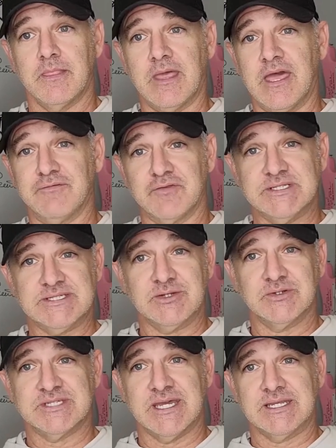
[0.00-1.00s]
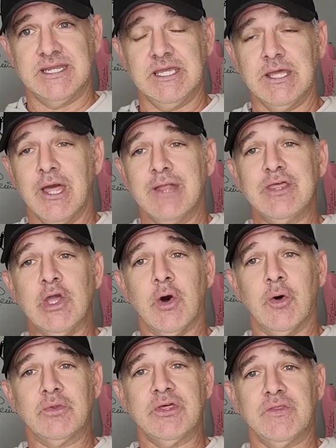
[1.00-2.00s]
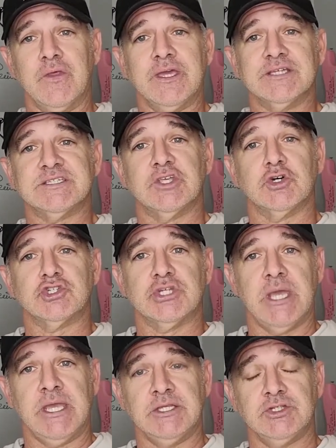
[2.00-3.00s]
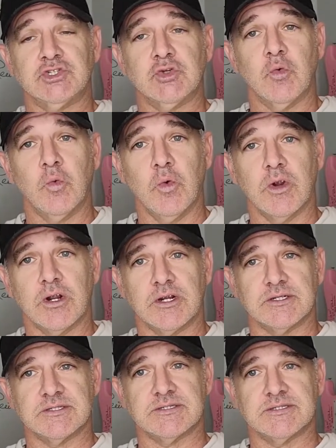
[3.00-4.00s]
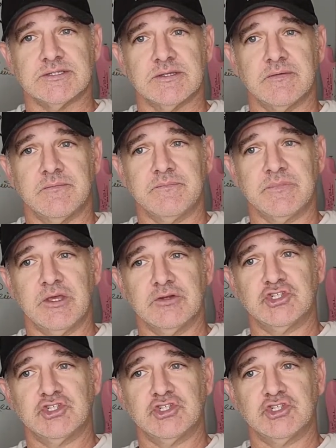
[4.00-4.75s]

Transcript: every single technique. The only thing is they'll change words. They'll